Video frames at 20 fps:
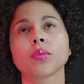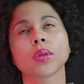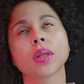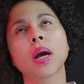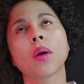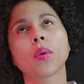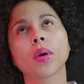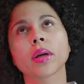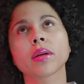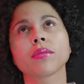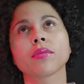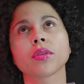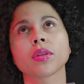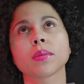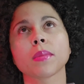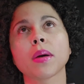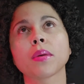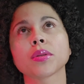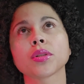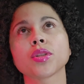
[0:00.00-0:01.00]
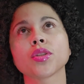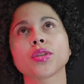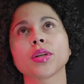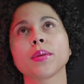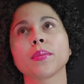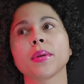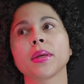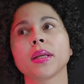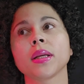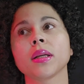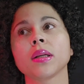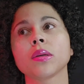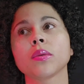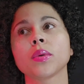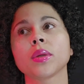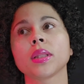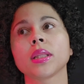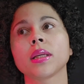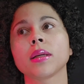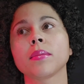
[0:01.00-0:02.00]
well, not working for them, I was streaming
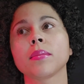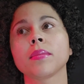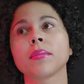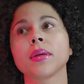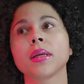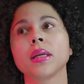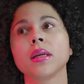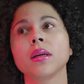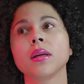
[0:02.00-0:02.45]
with them,